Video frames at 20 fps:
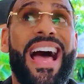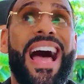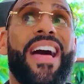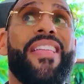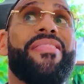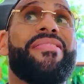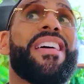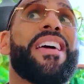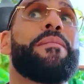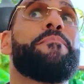
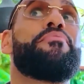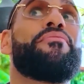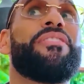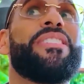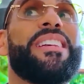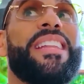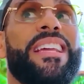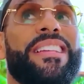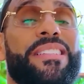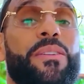and then
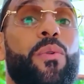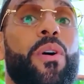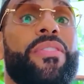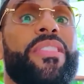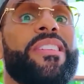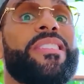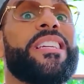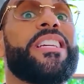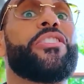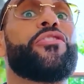predicting what
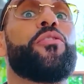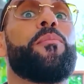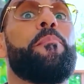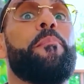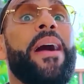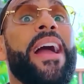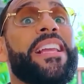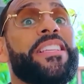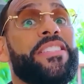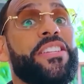the central
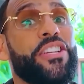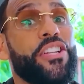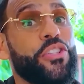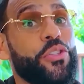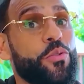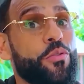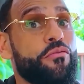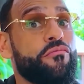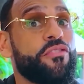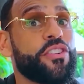bank's going to
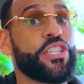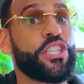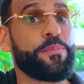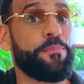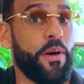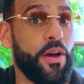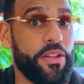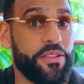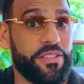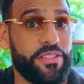do in
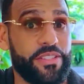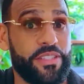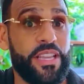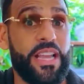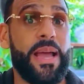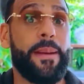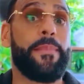response,